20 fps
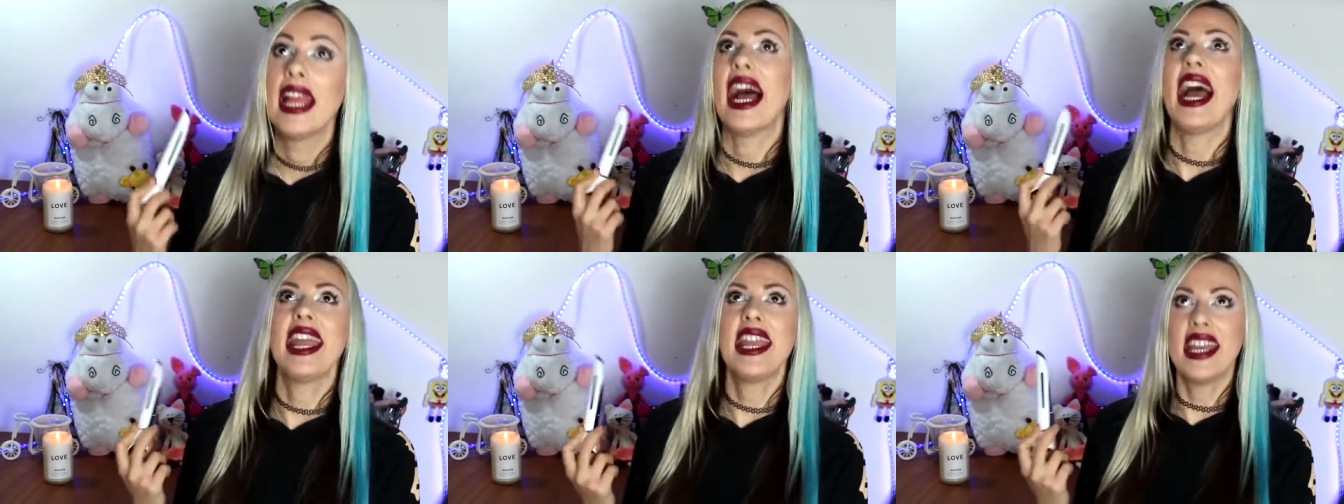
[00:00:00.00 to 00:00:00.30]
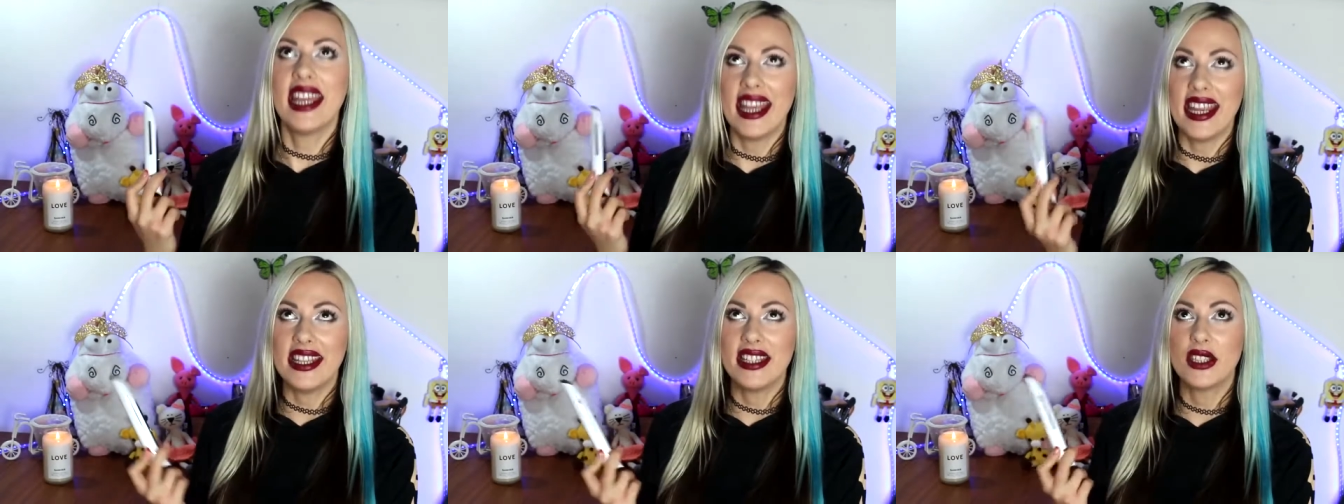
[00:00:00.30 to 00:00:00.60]
I
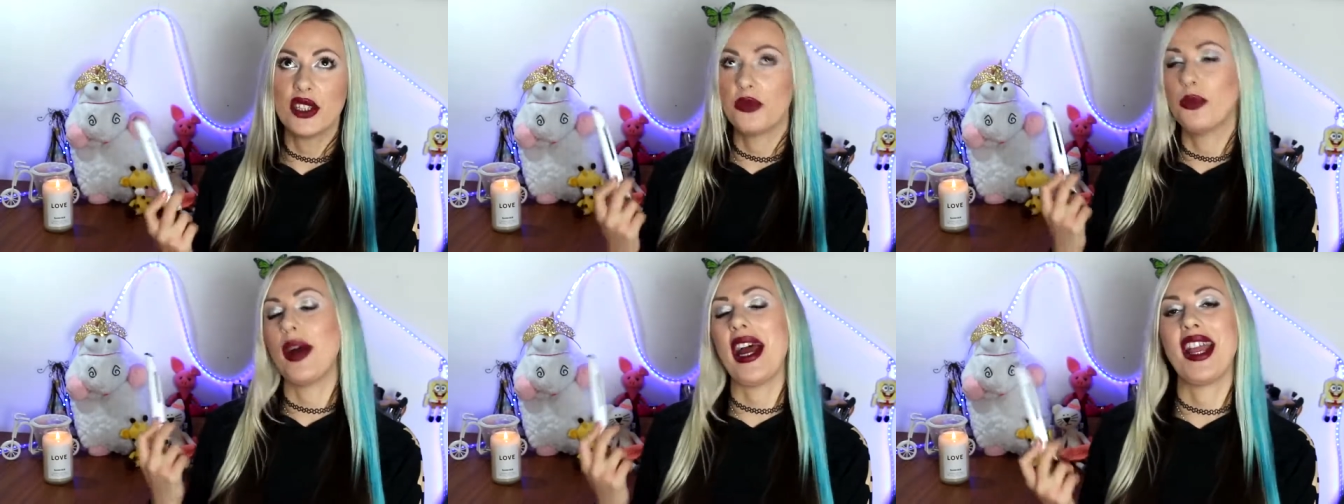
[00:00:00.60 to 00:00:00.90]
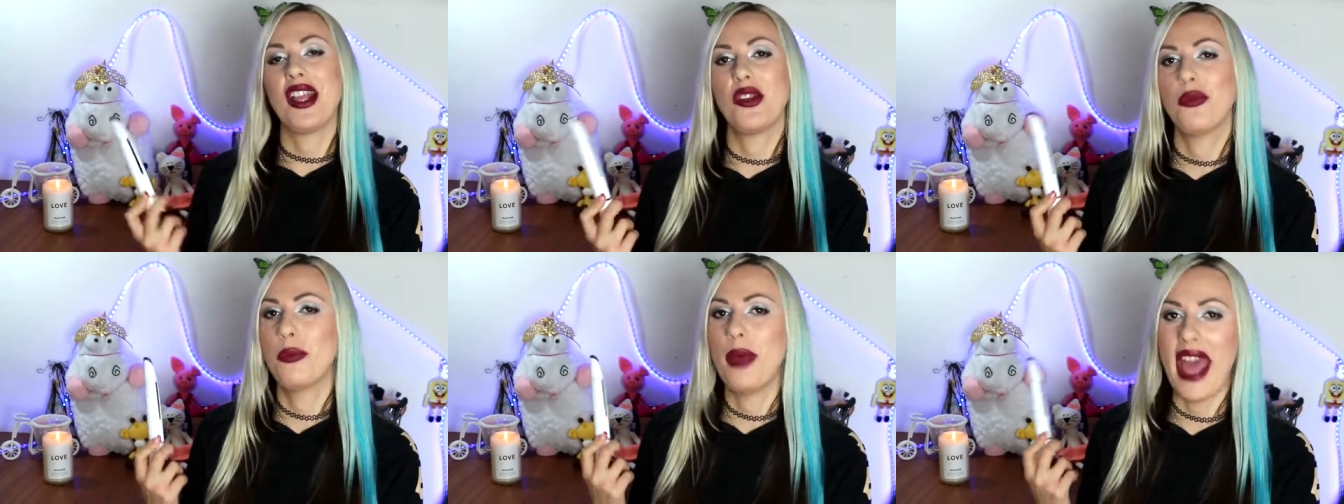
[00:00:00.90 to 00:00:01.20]
hate
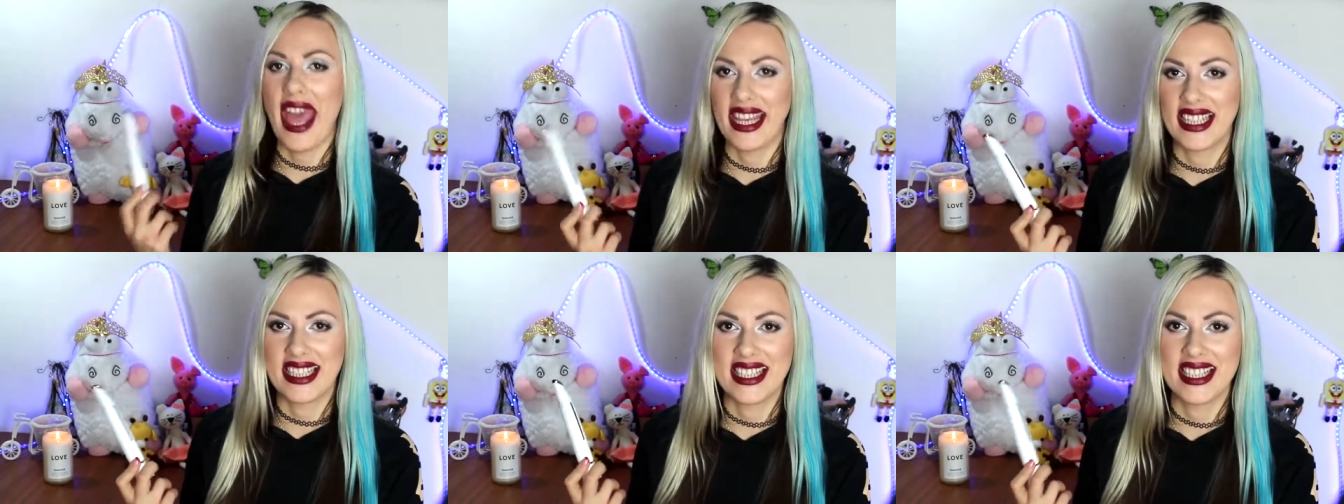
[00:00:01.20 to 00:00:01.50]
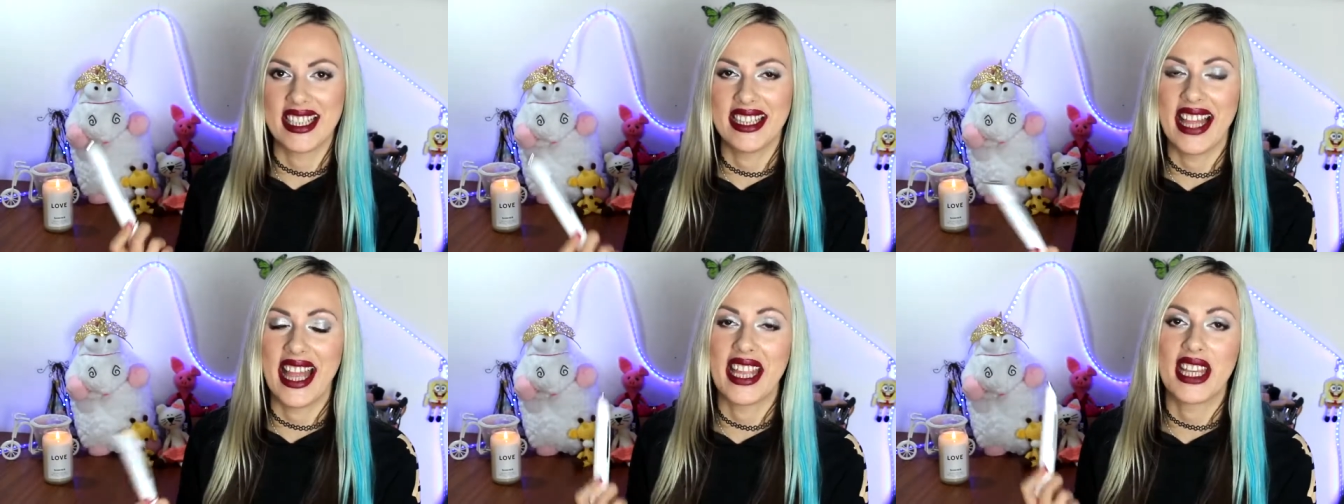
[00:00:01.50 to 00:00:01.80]
my
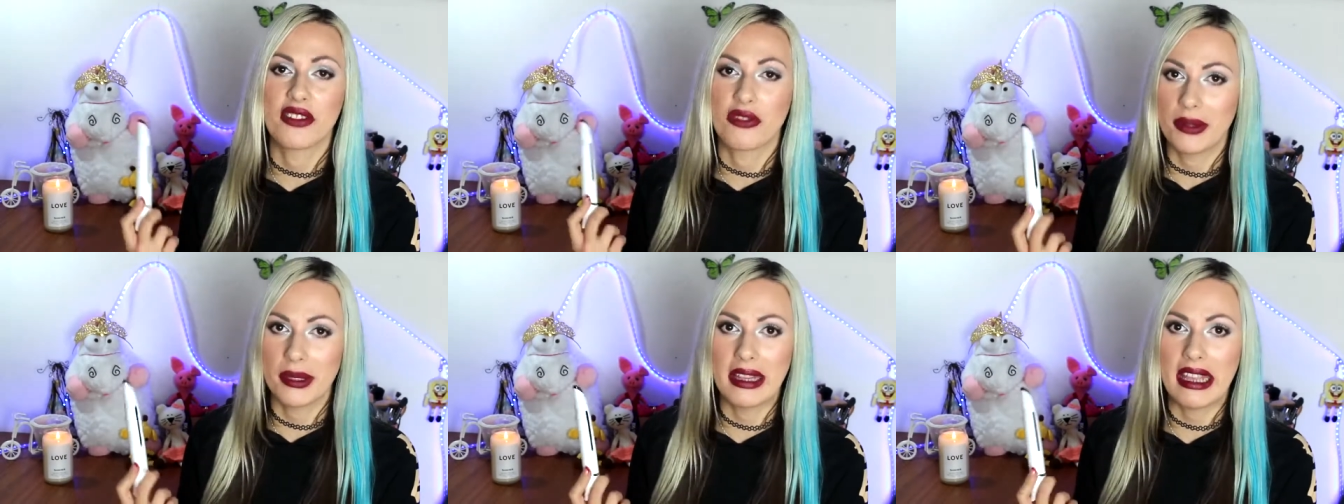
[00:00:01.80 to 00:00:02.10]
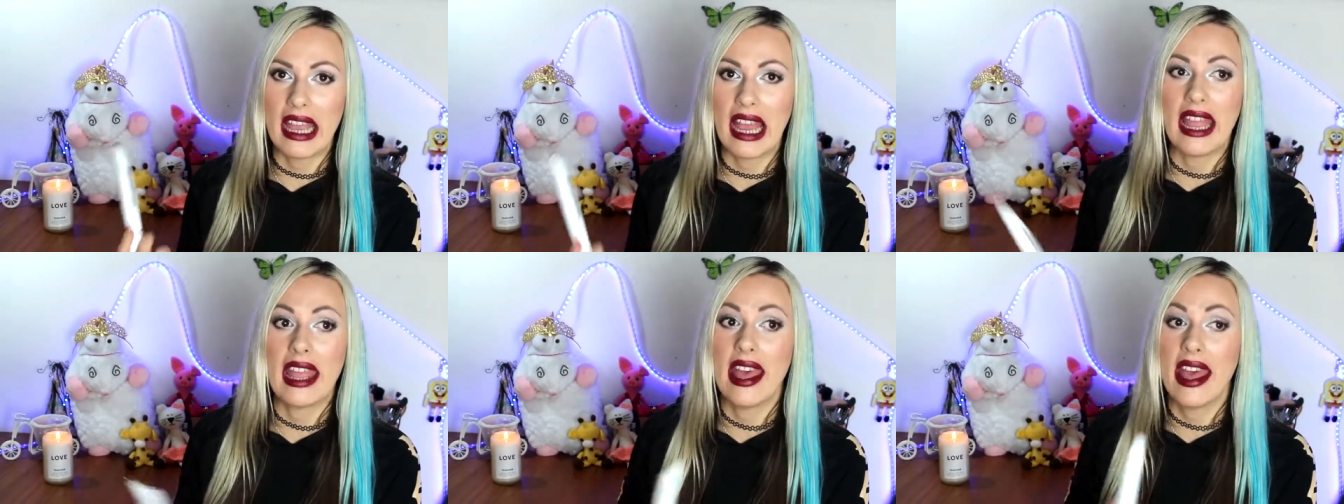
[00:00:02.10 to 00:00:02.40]
bags, like
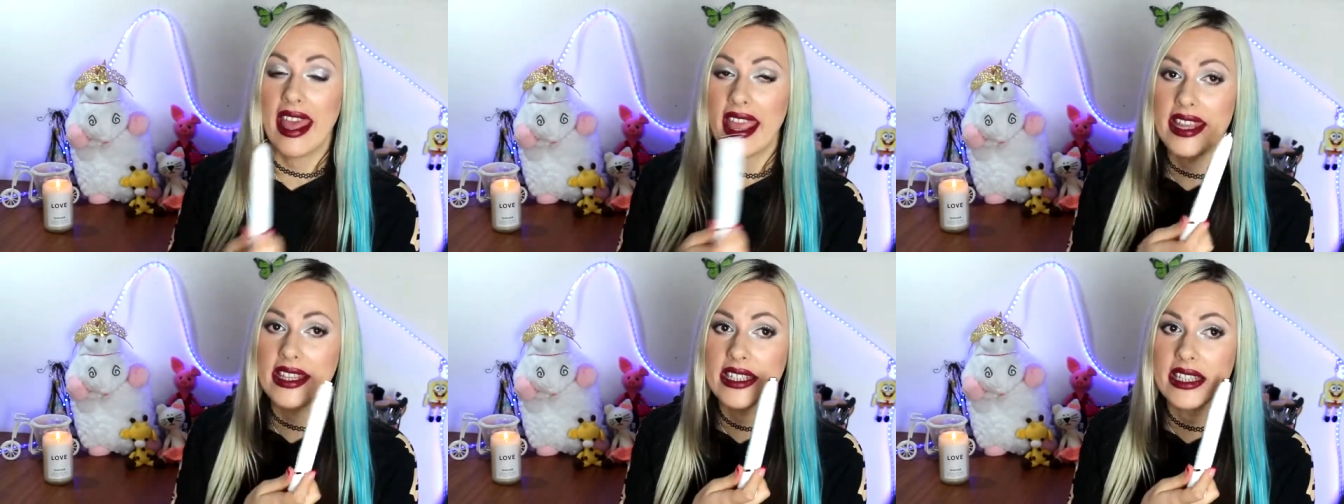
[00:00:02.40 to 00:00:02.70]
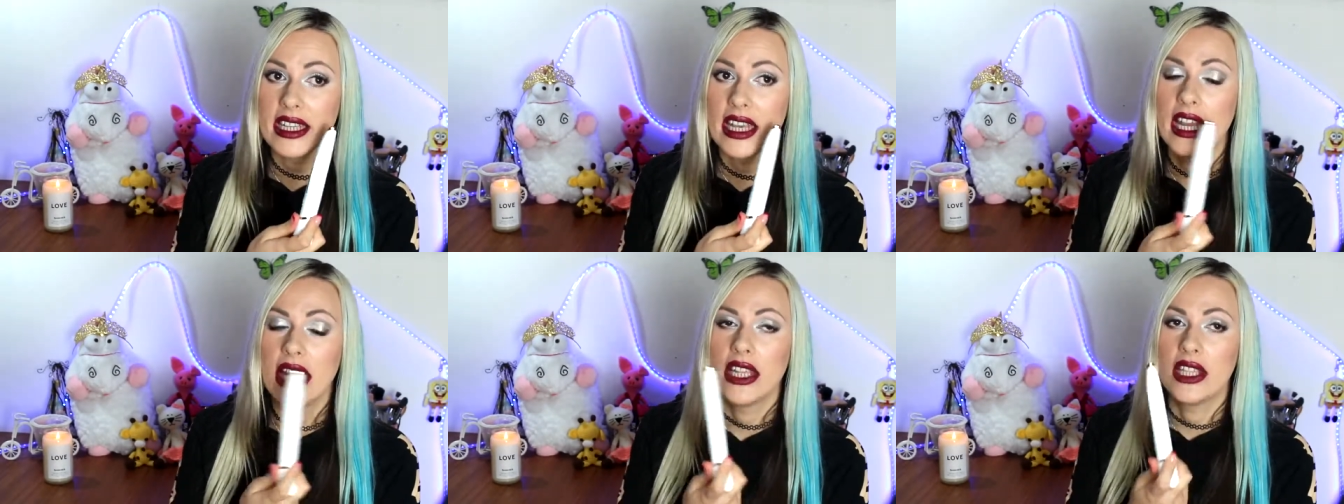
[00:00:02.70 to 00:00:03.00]
really I
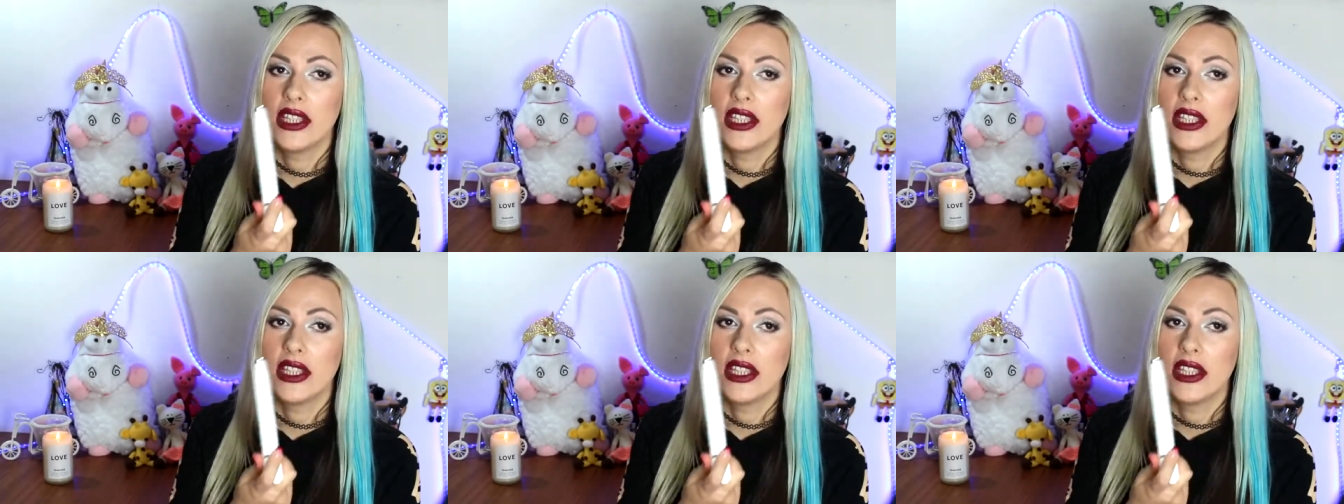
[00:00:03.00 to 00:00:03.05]
hate